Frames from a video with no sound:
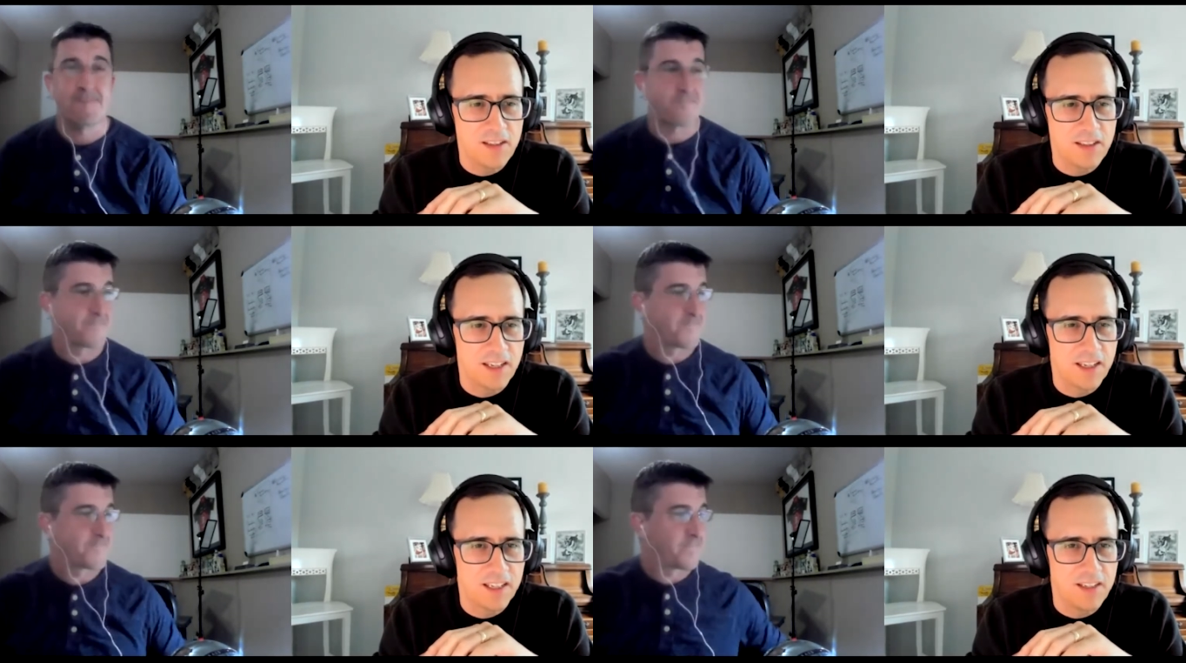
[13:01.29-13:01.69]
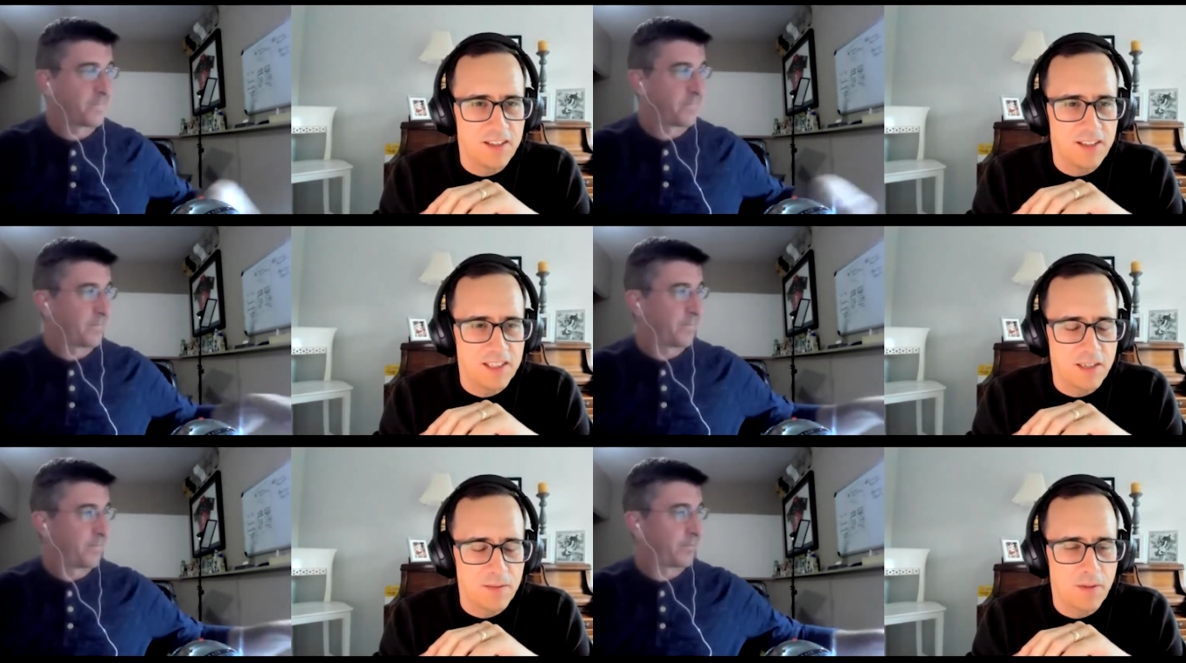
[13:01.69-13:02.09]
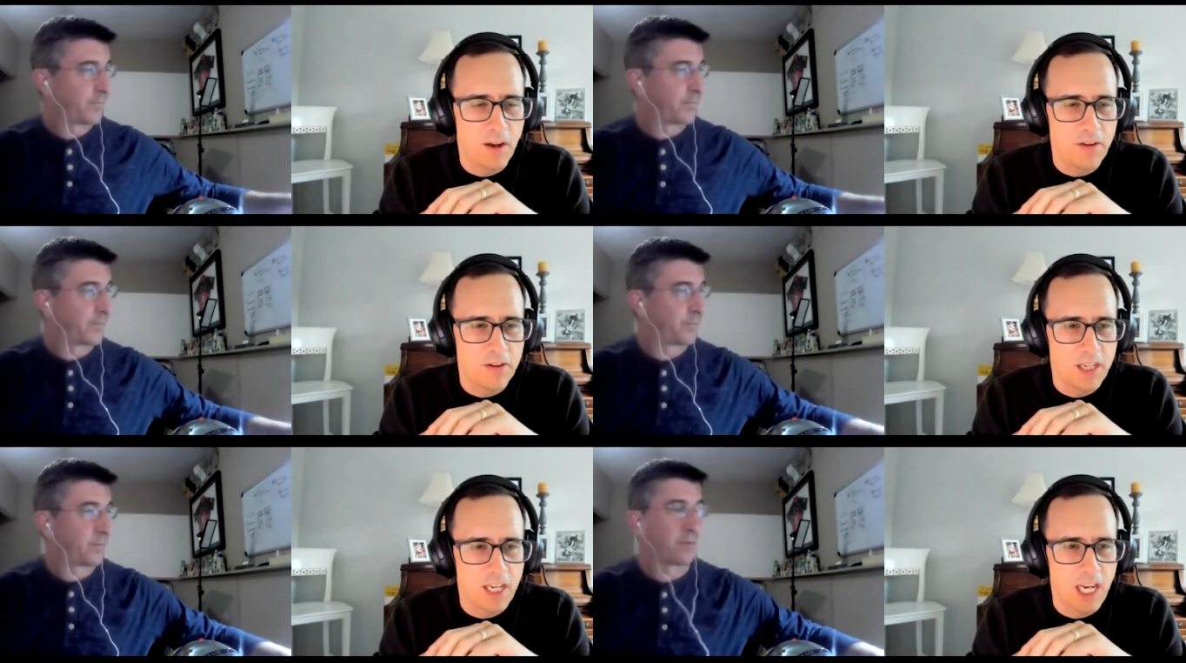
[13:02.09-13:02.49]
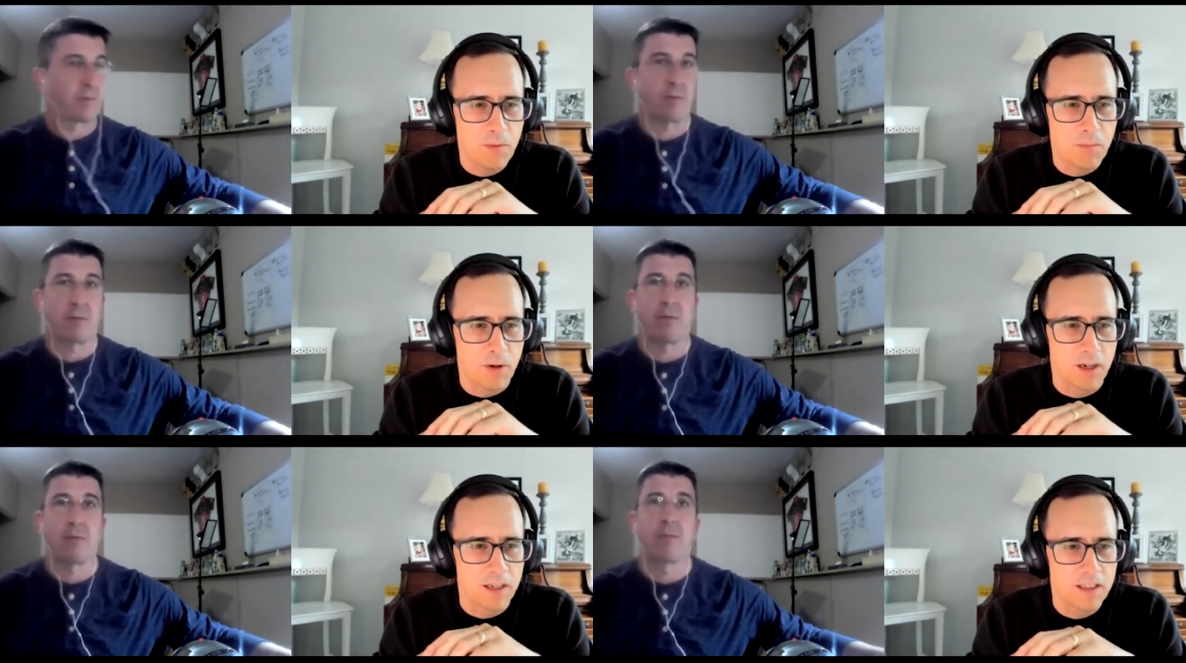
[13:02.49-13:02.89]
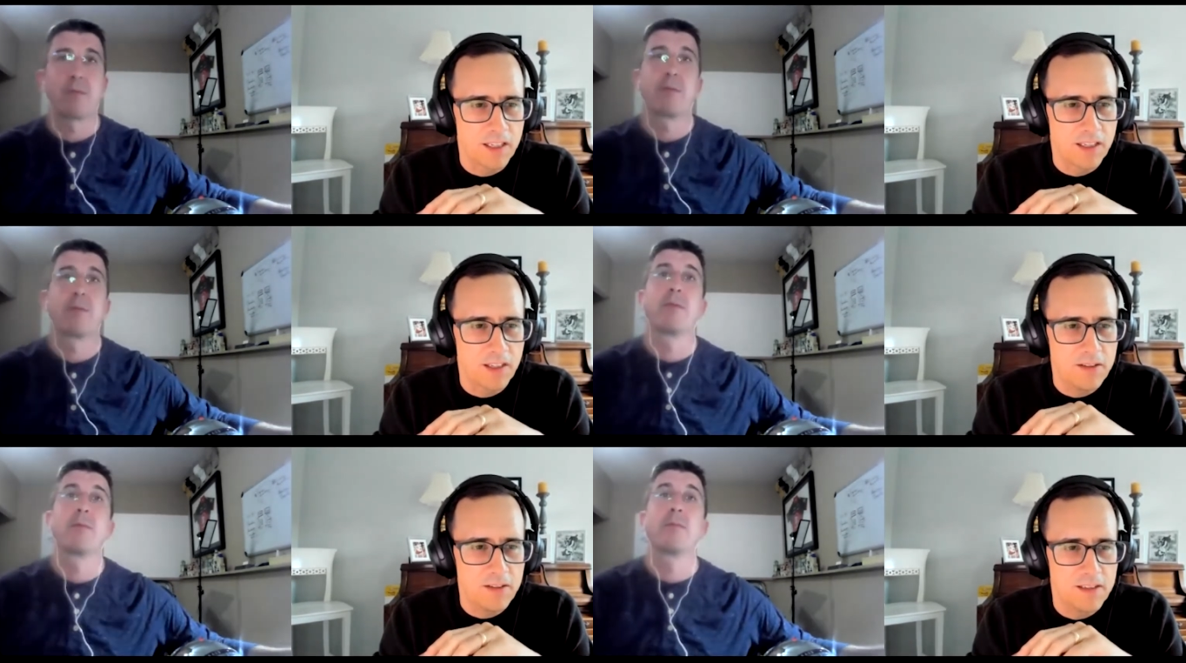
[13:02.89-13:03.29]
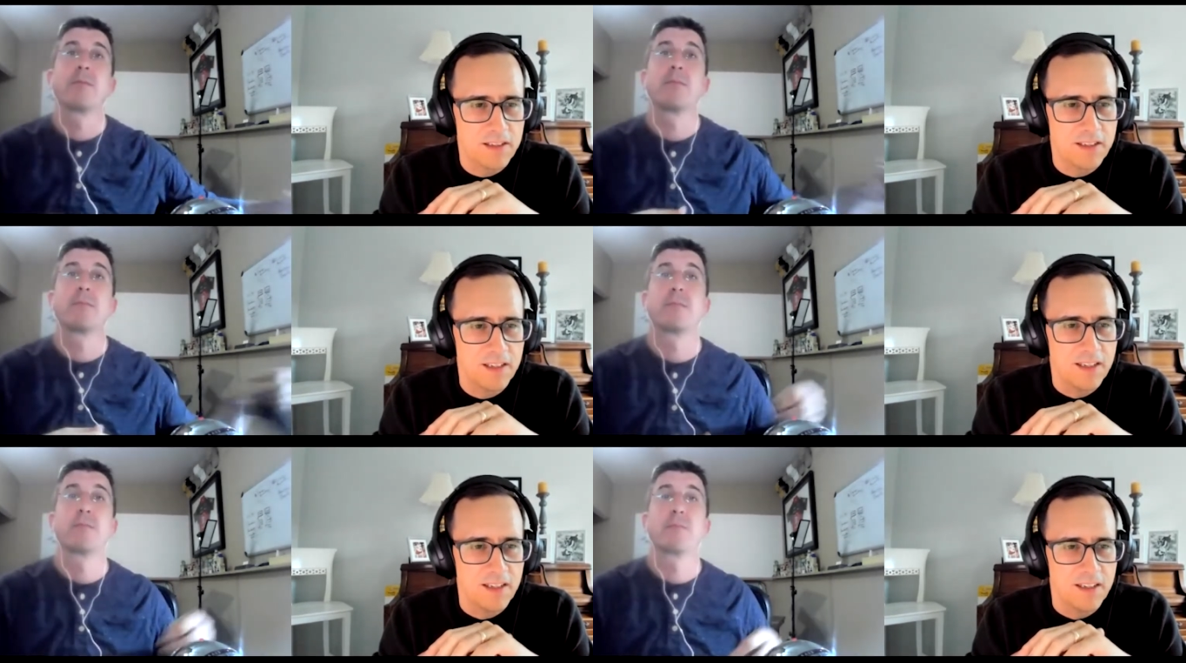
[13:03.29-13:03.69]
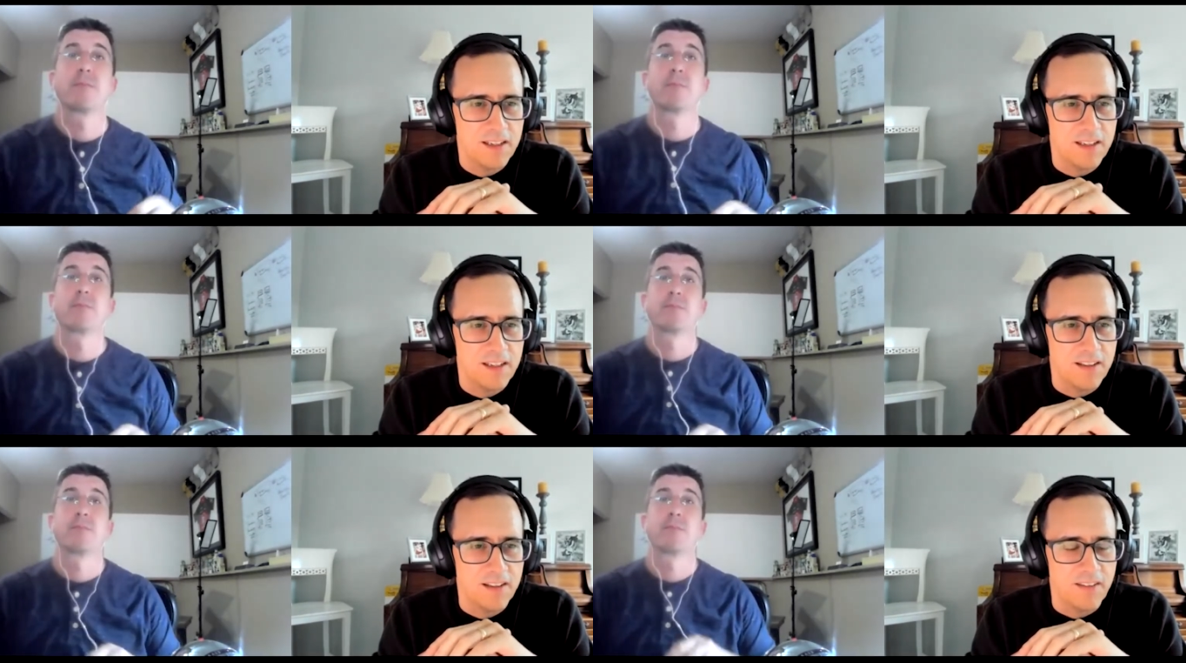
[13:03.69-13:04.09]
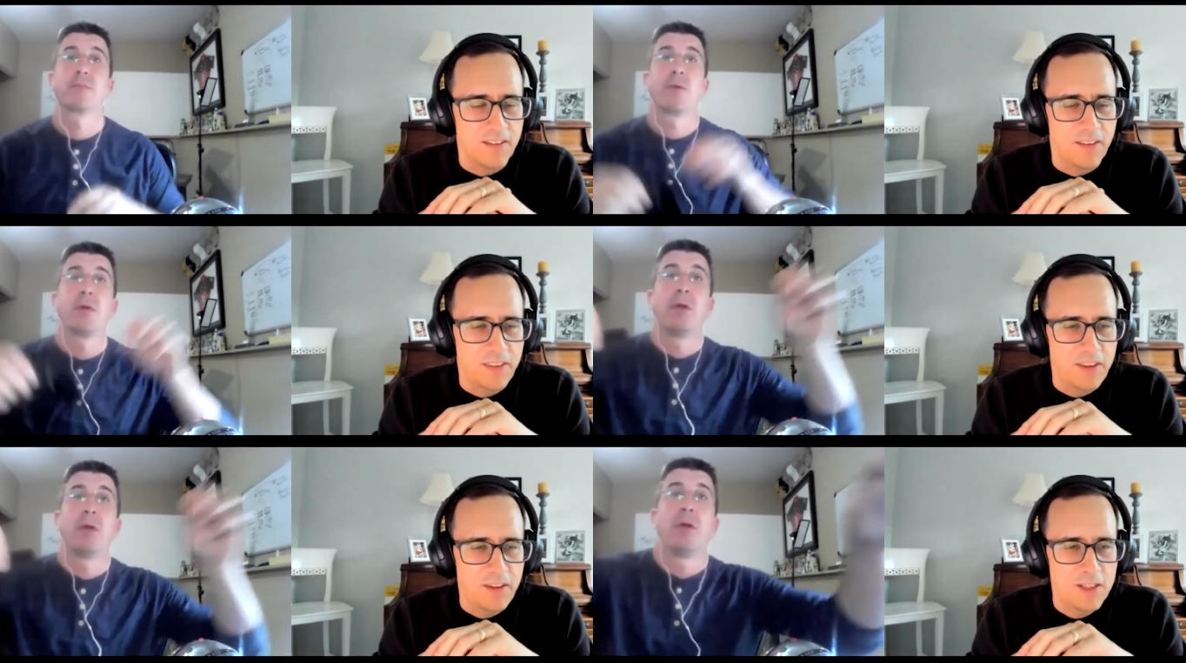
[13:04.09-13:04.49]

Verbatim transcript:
Speaker 1: like you did something on your camera. Like you, you